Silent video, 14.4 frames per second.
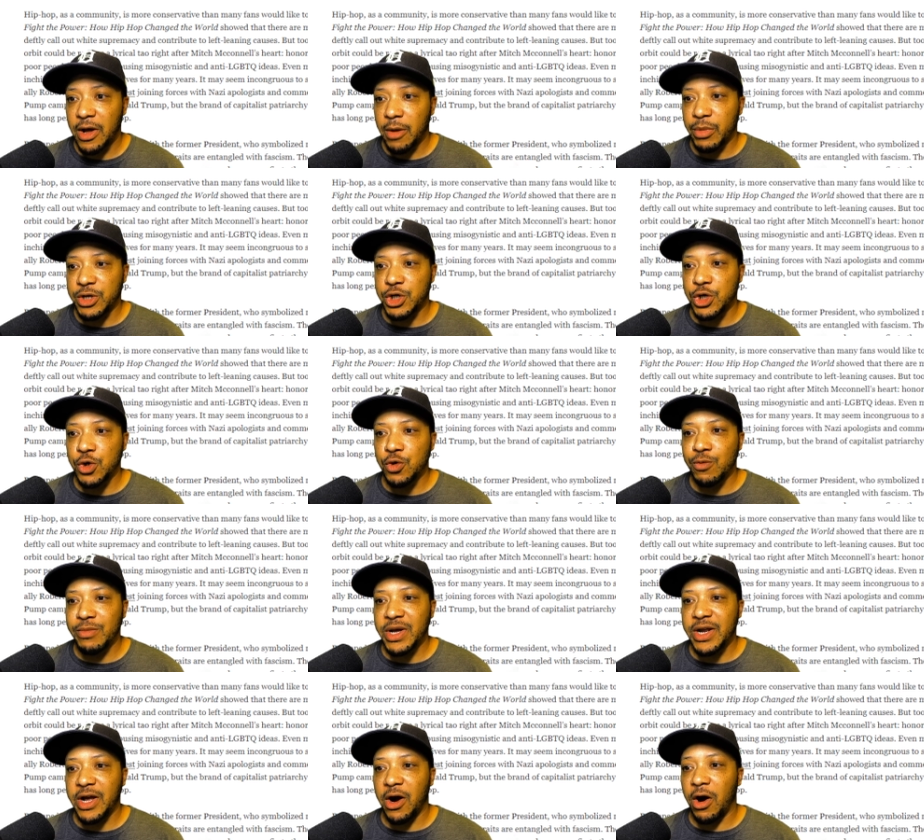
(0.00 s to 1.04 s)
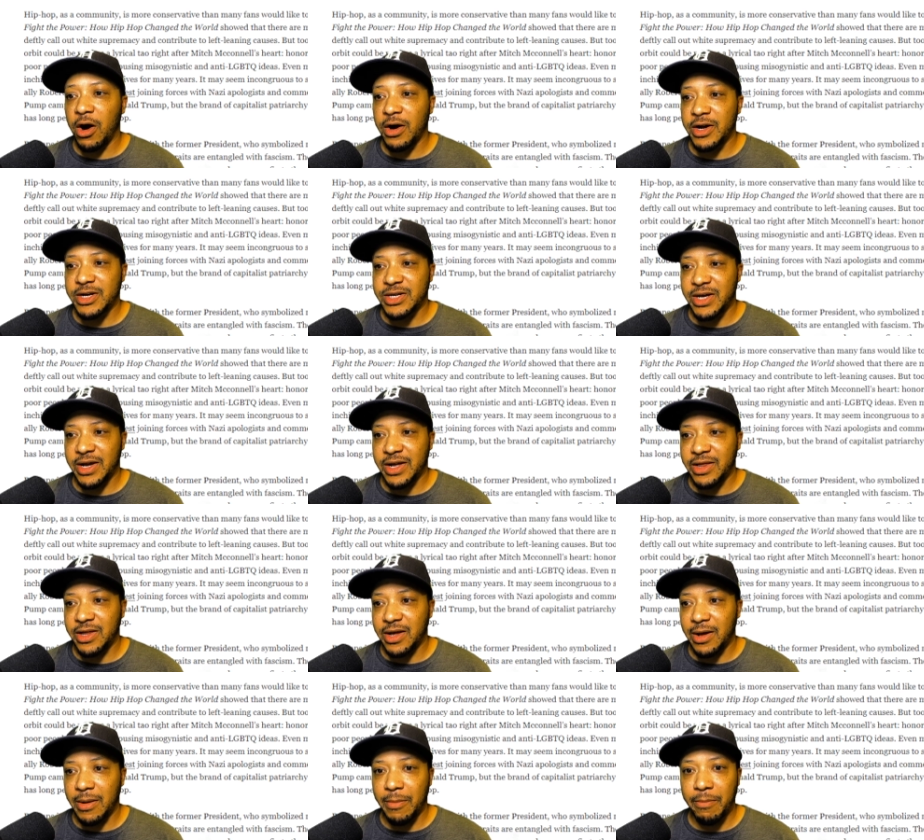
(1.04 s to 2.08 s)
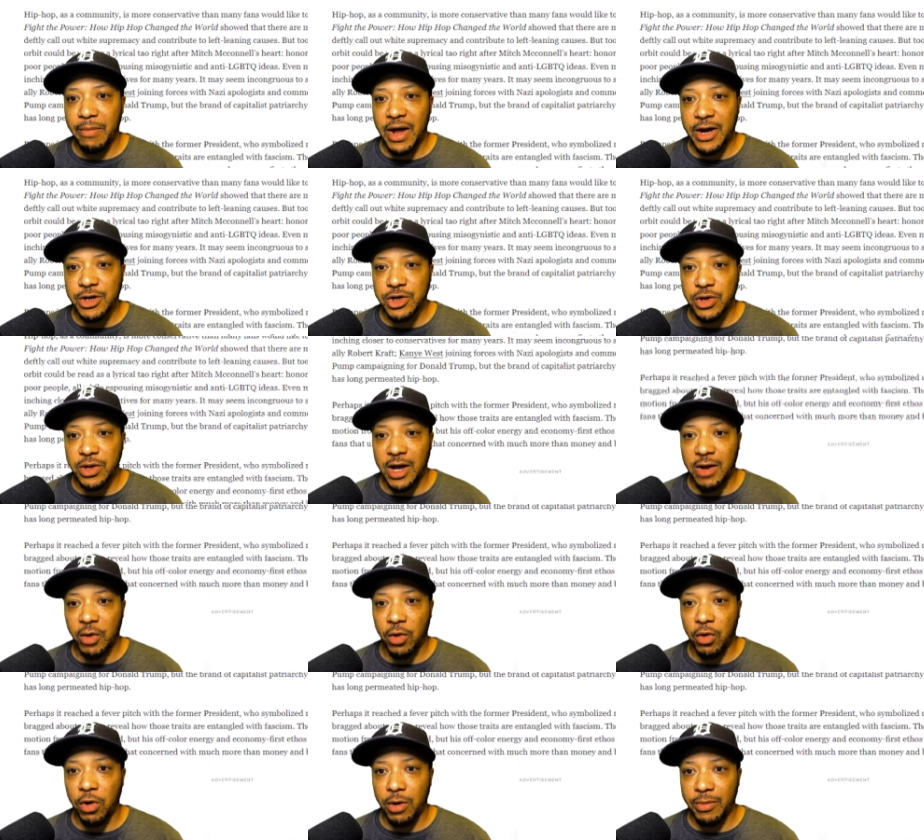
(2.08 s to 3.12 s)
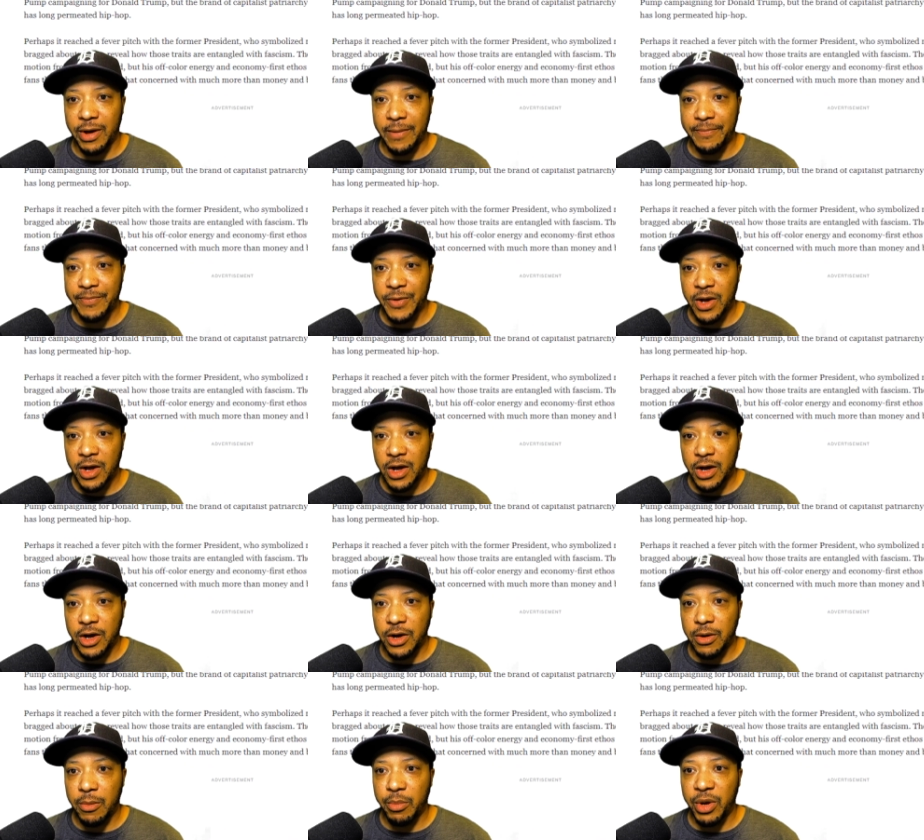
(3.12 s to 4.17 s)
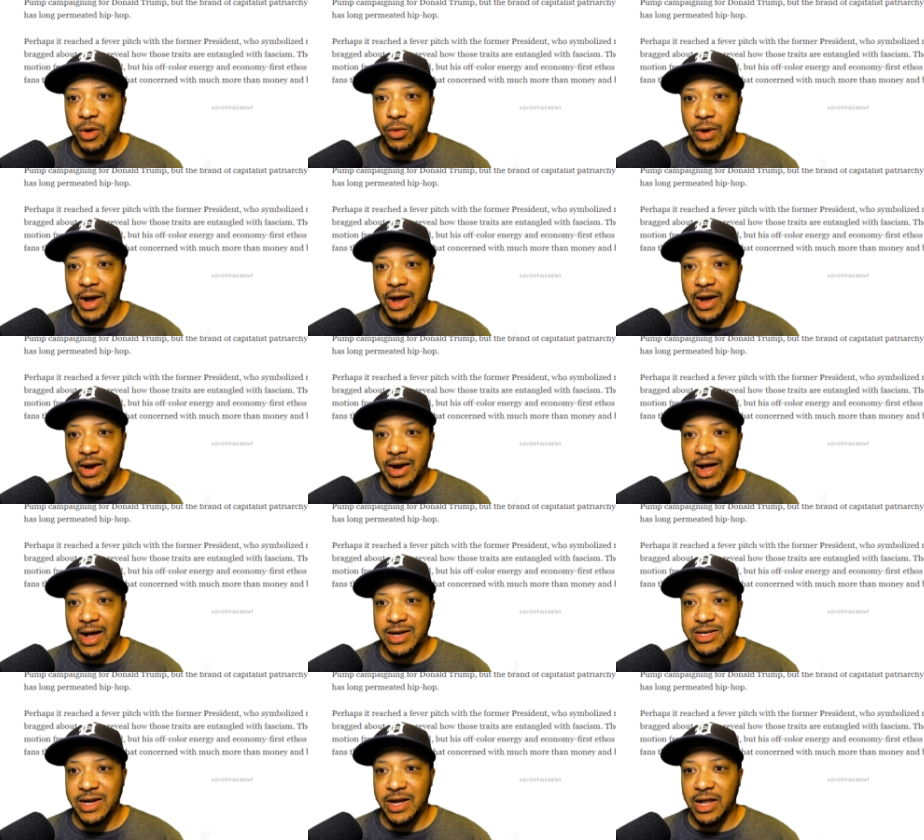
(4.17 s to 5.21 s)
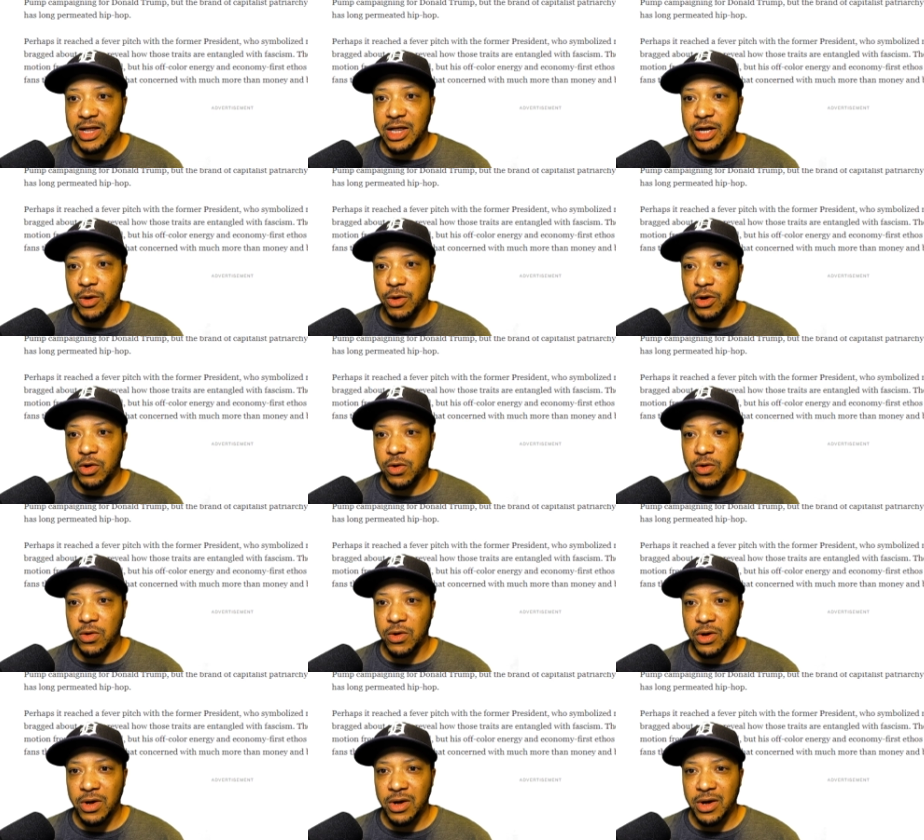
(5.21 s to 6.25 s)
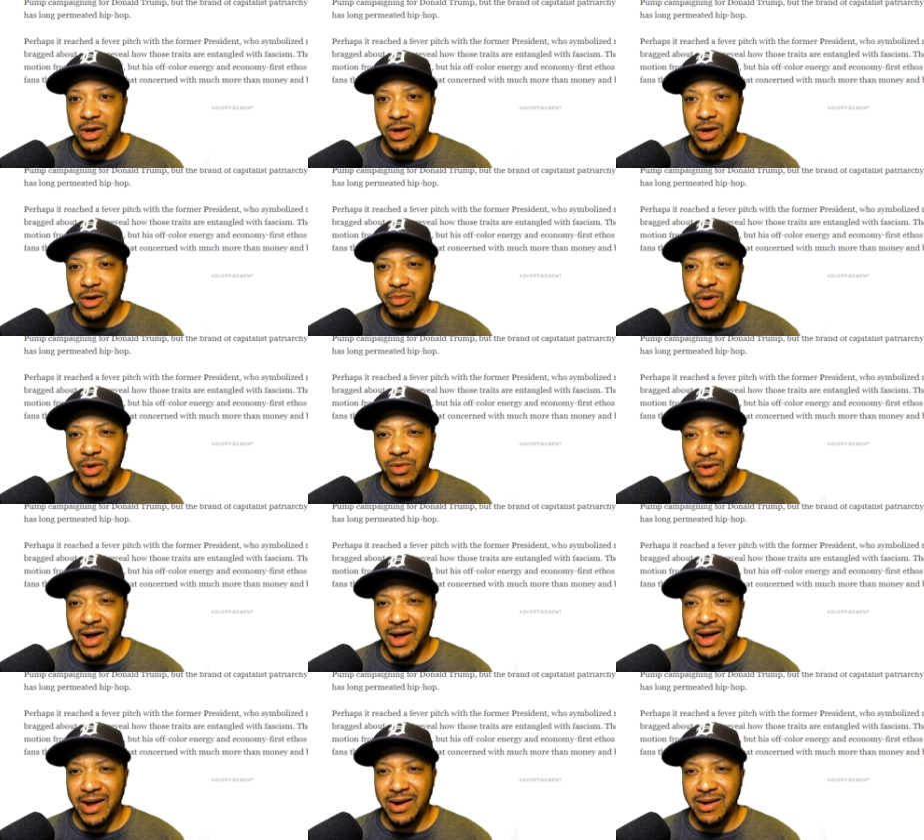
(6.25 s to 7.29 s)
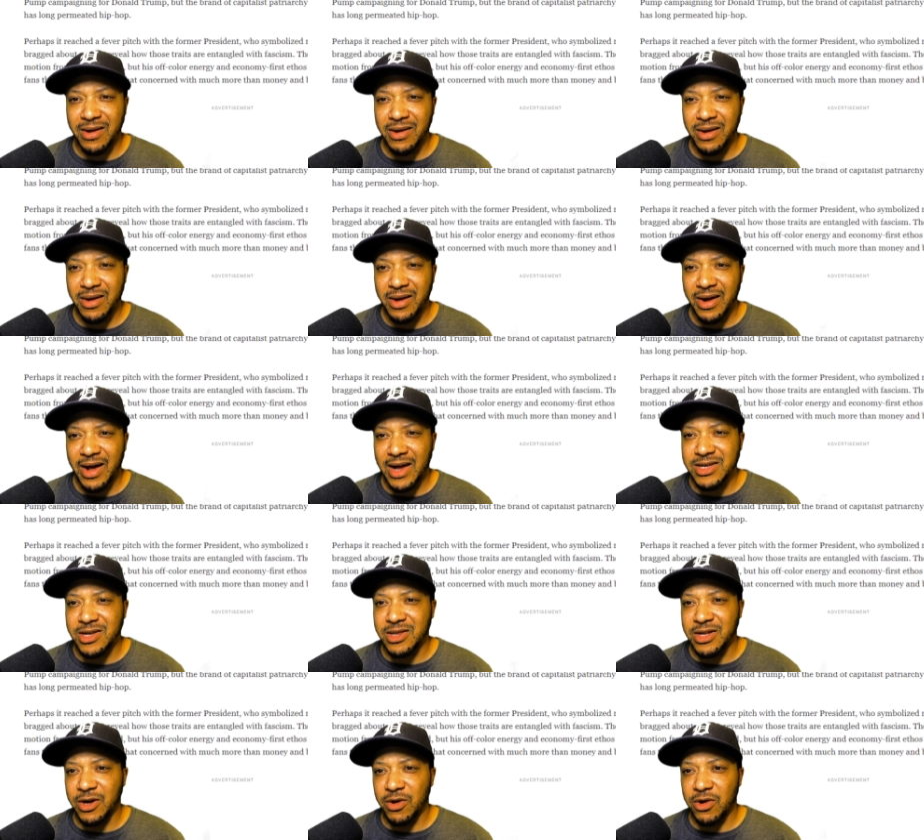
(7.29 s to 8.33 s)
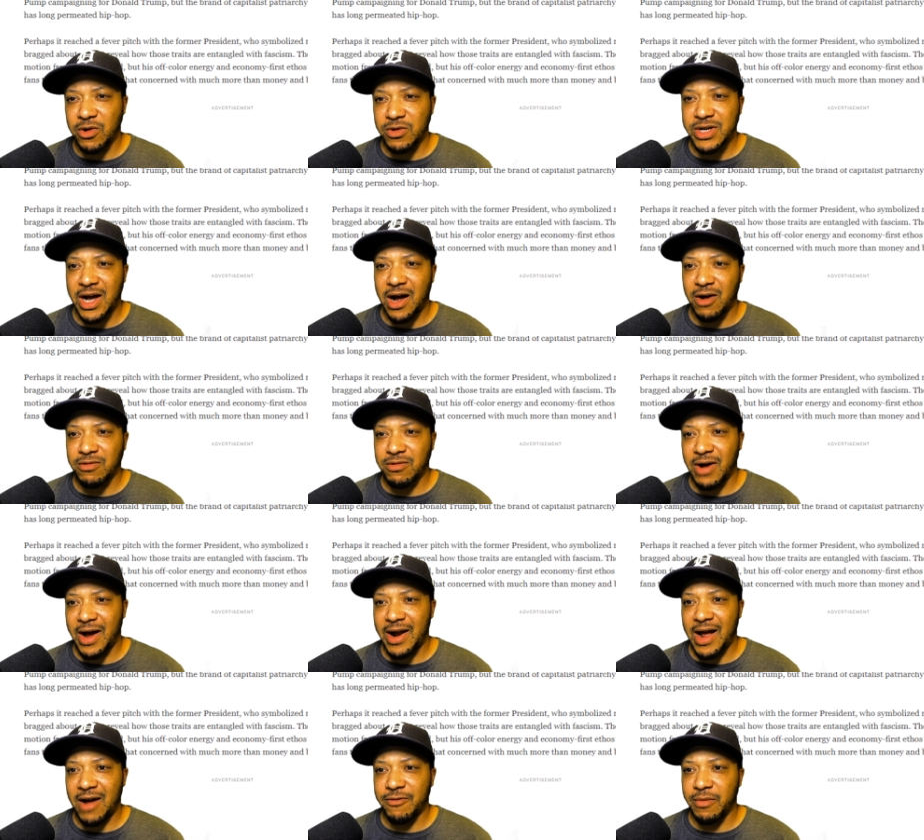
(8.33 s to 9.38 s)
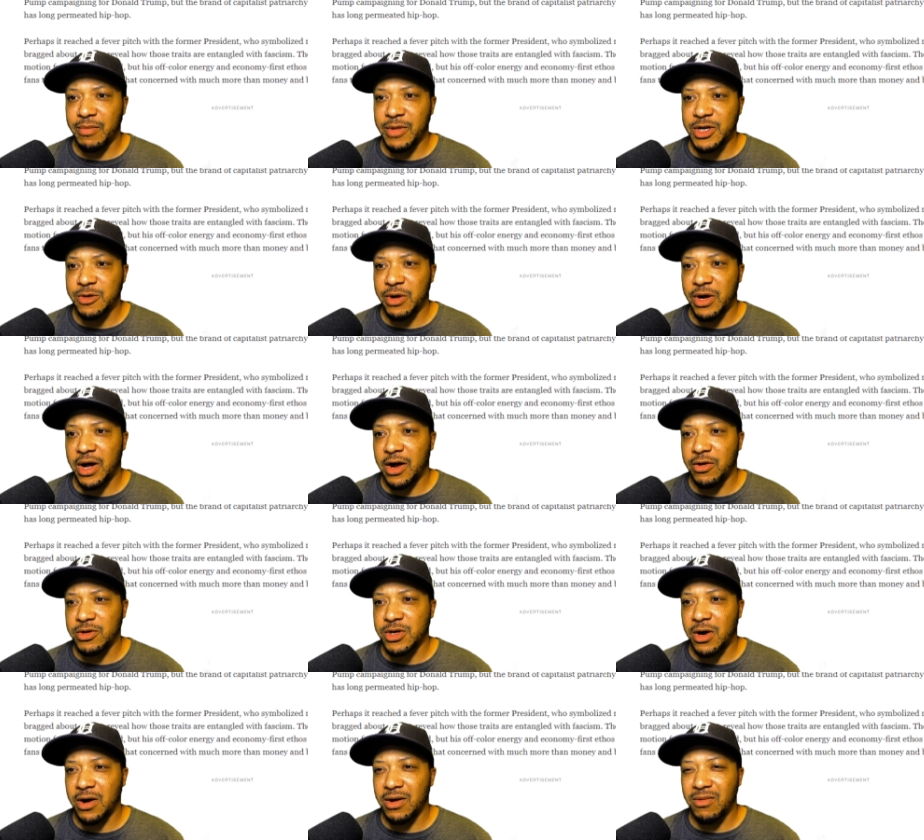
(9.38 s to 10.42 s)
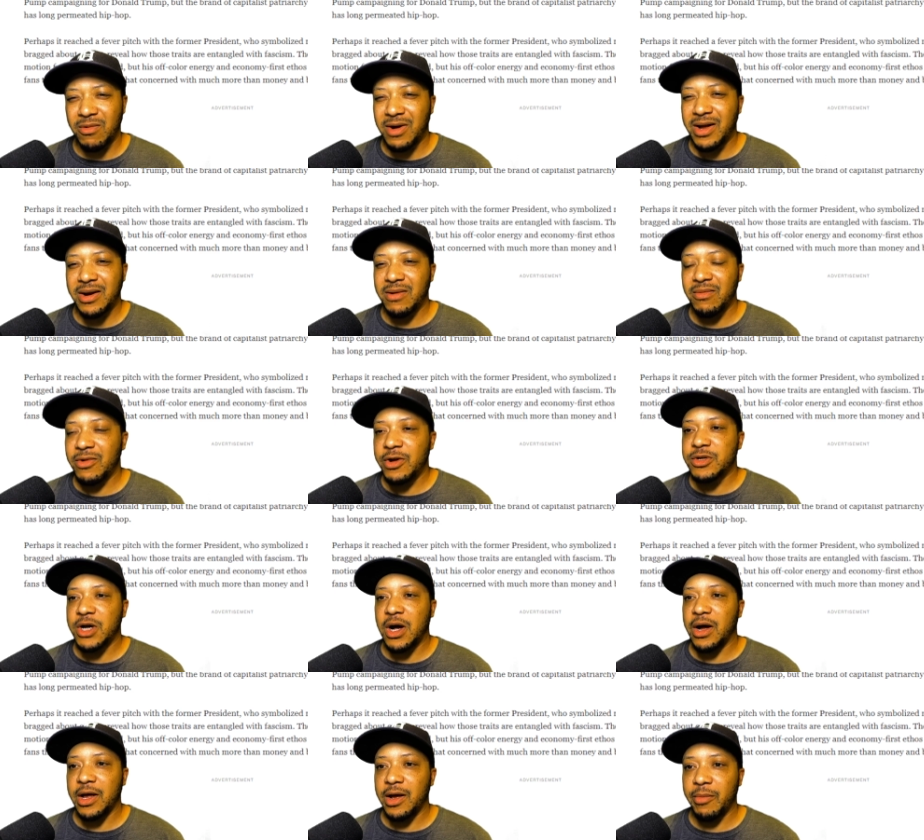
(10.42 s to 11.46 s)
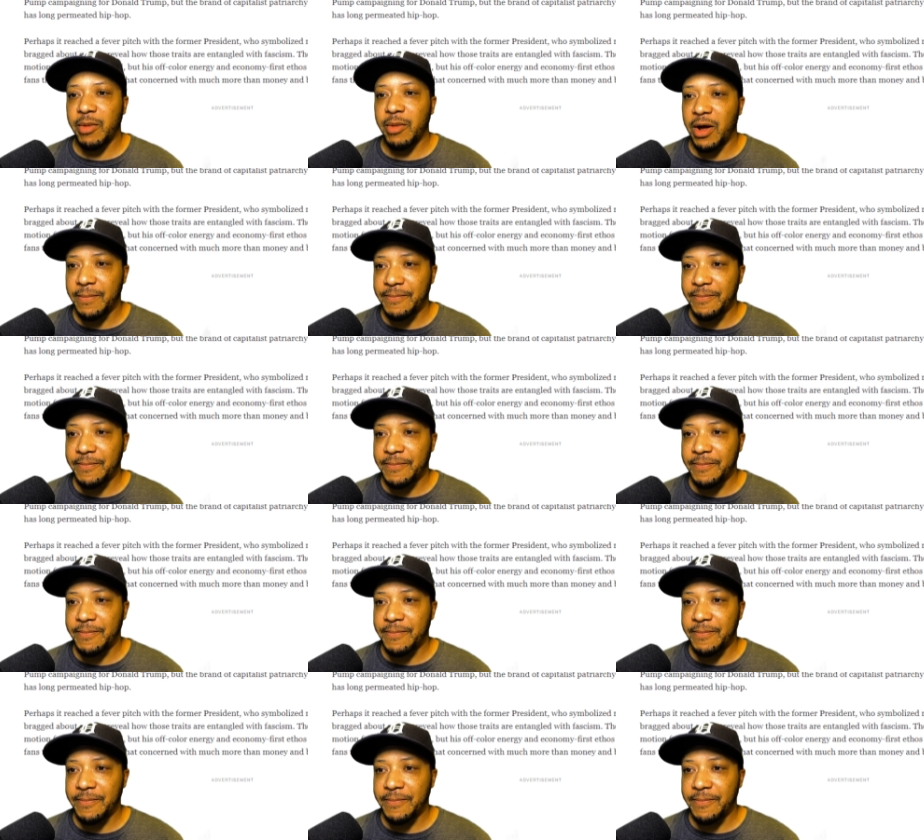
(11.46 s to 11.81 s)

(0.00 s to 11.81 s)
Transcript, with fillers: But too many artists in the major label orbit could be read as a lyrical could be read as a lyrical towel right after Mitch McConnell's heart. What what are you talking about?